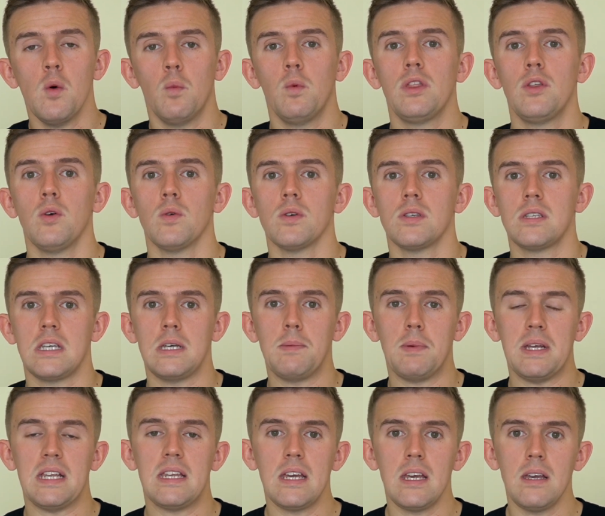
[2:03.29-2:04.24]
with your
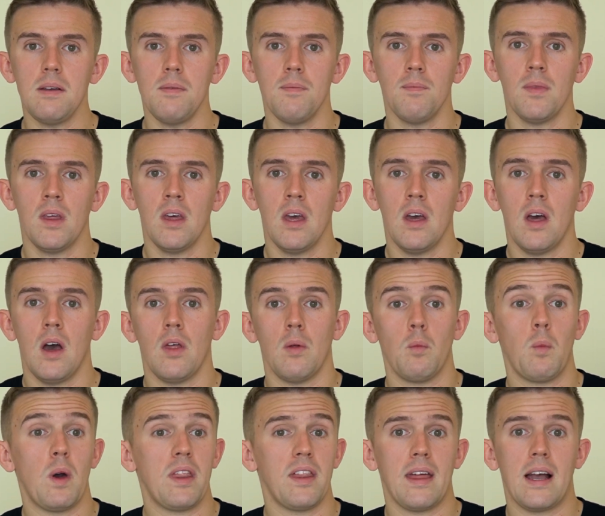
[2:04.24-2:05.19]
CPD,
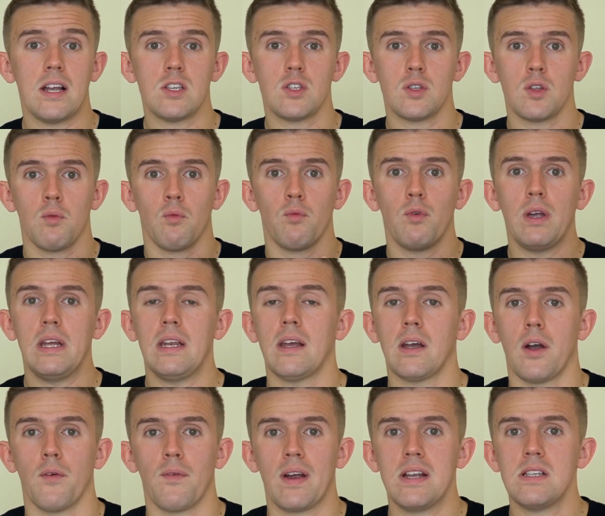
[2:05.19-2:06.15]
whether that's
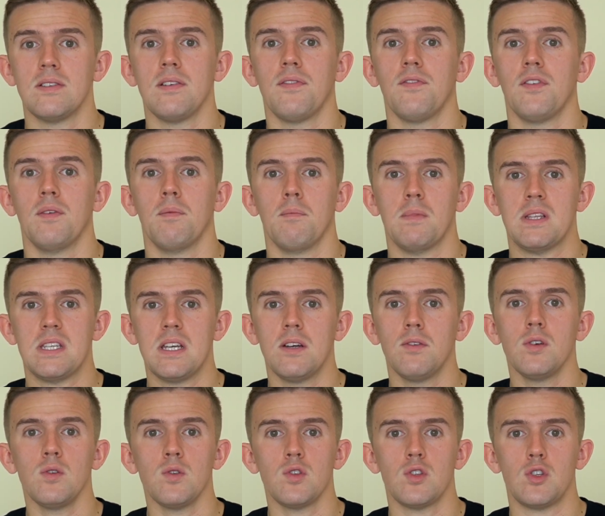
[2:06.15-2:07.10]
reading a range of different
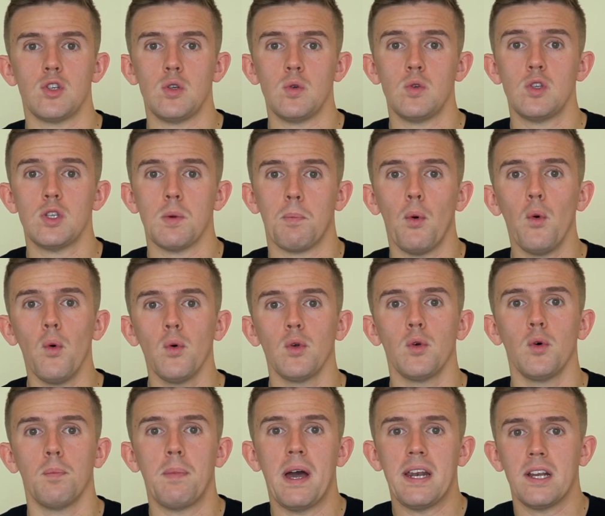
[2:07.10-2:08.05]
materials to support
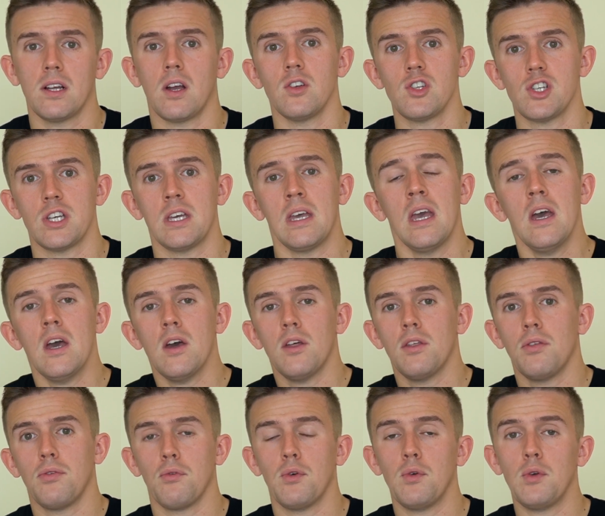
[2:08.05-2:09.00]
your pedagogy
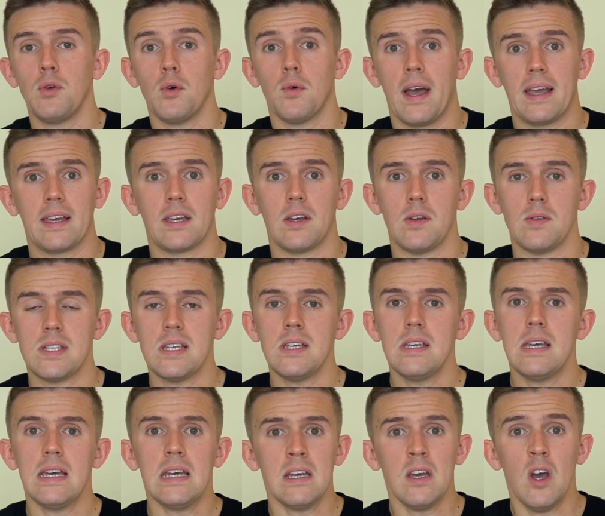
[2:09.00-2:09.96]
through your NQT
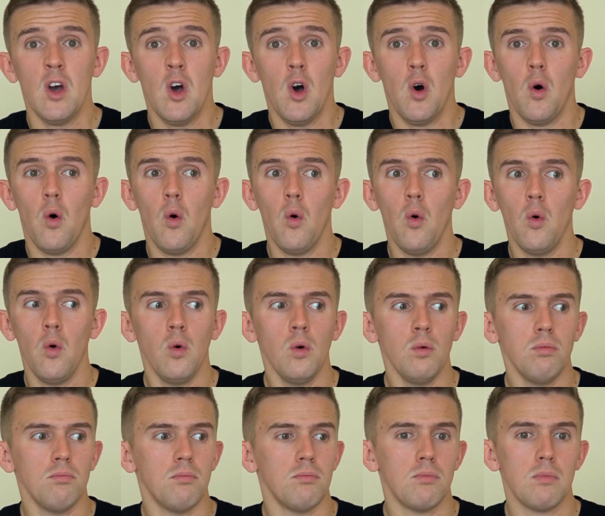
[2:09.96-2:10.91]
year,
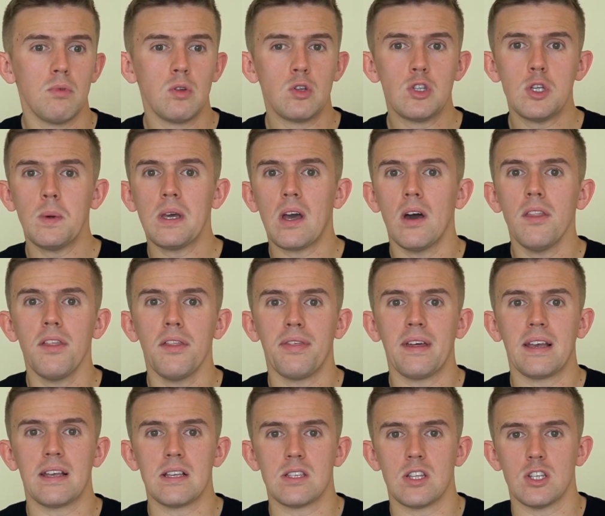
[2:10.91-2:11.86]
or doing other
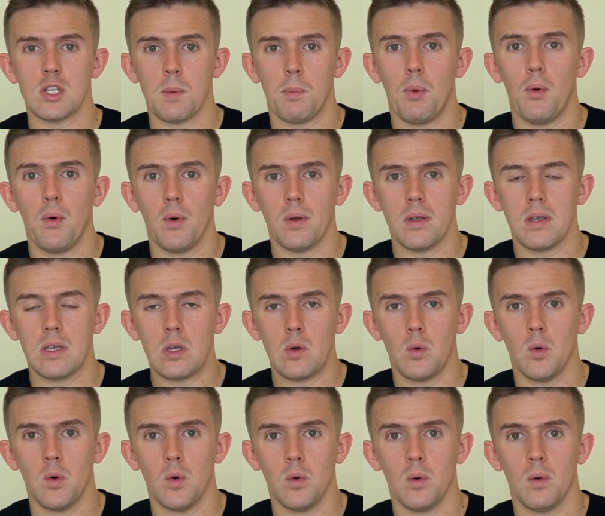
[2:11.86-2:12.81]
things that support
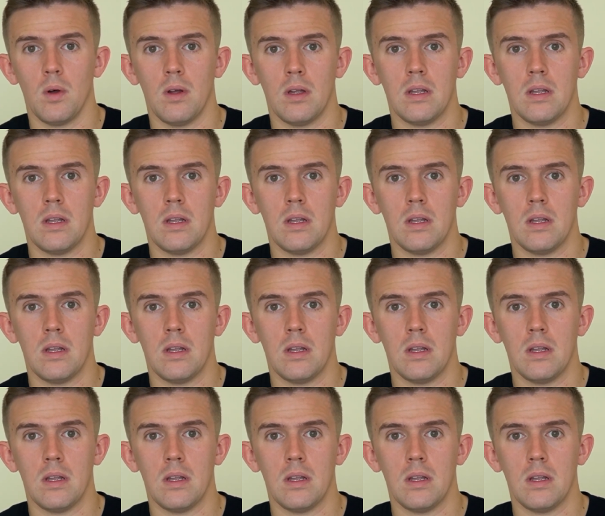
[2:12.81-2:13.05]
your